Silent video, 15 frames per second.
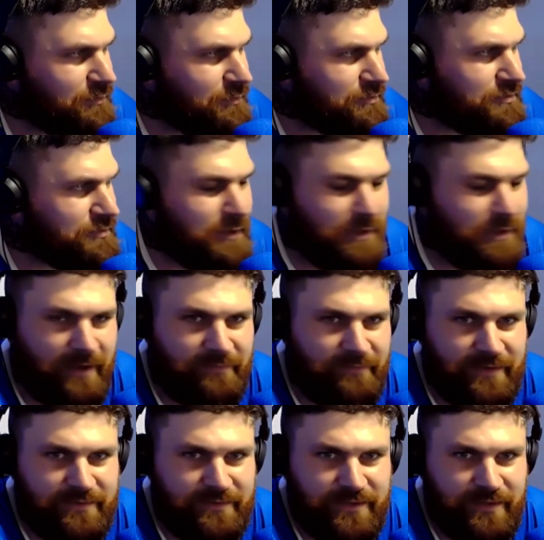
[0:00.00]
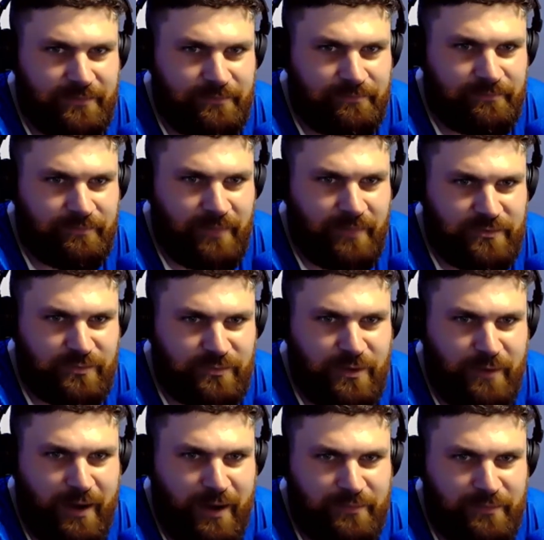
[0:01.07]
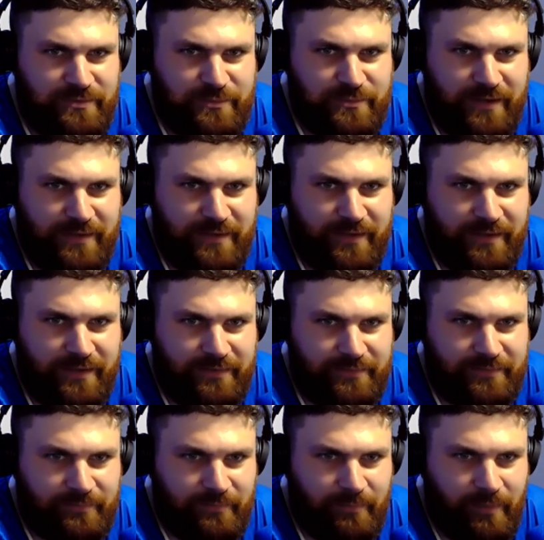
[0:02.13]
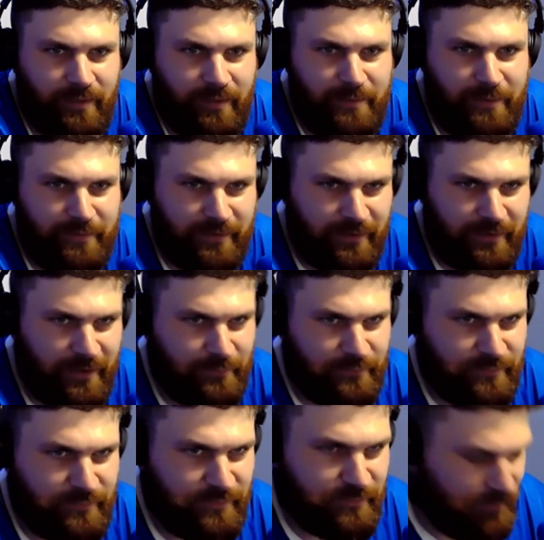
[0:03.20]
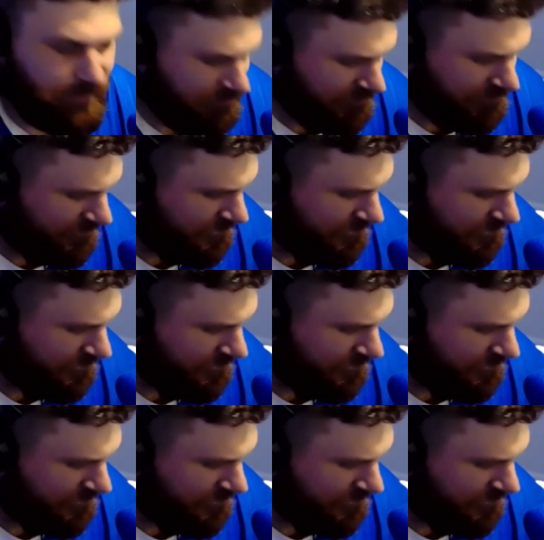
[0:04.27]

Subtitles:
Because I know they've had some new owners as well, ain't they? American owners as well.